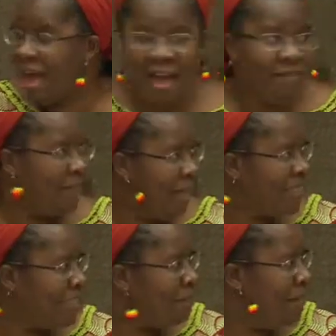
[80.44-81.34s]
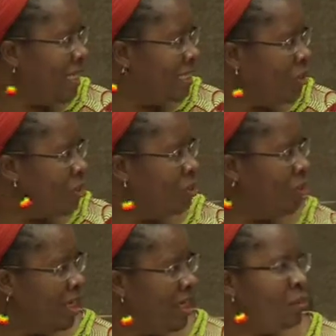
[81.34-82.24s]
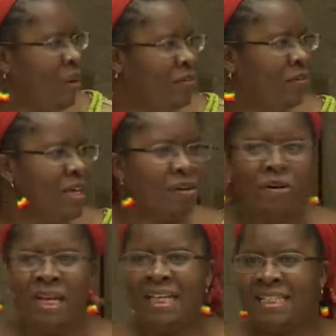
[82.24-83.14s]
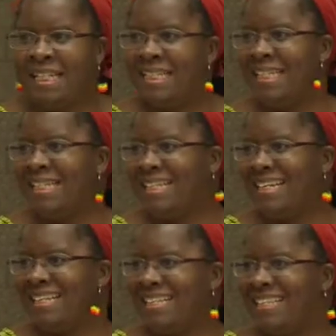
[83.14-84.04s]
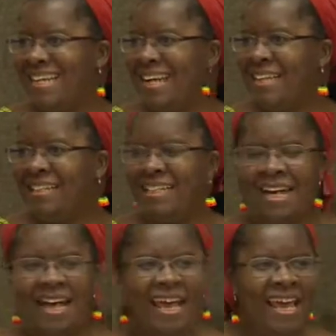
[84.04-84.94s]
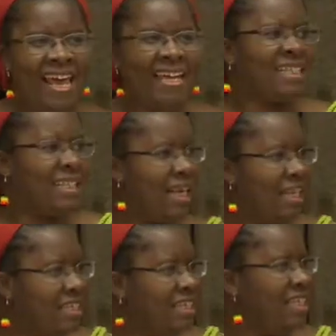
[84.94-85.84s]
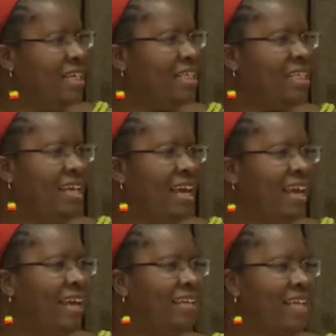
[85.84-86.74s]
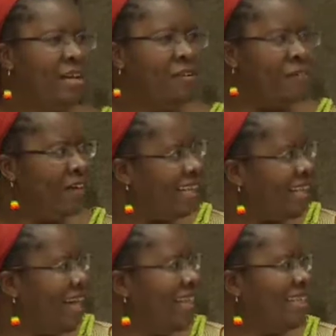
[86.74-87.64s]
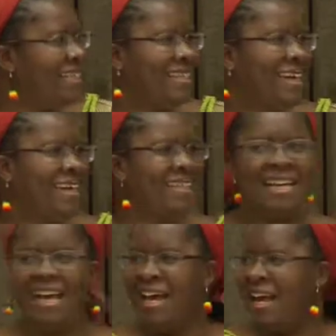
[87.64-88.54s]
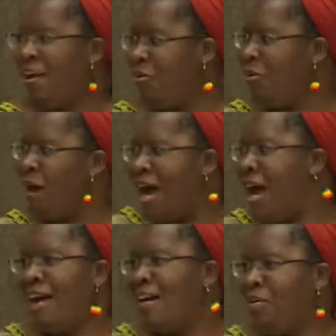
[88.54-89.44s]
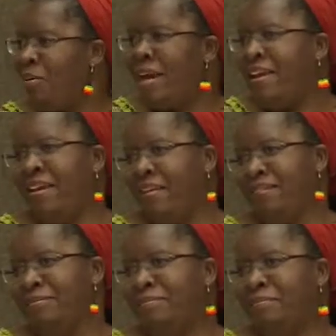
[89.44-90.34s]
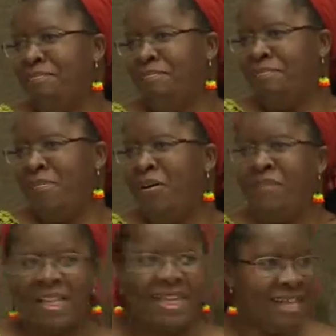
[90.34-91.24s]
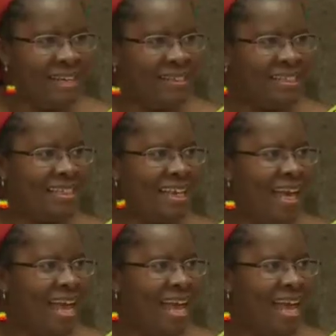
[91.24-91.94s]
I've had the pleasure to know each one of the colleagues and sisters and excellencies and innovators and who are here over the years.